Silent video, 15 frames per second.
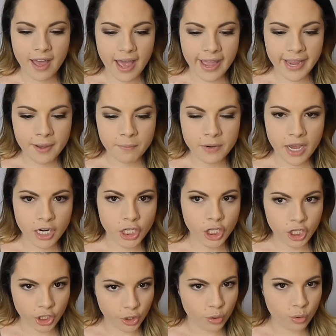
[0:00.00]
I am not
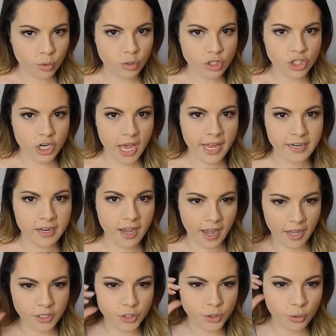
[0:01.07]
huge on
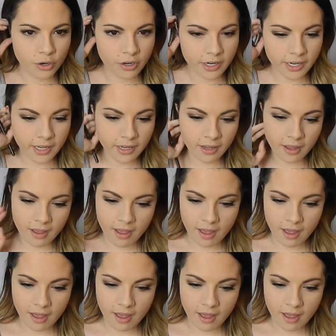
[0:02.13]
contouring,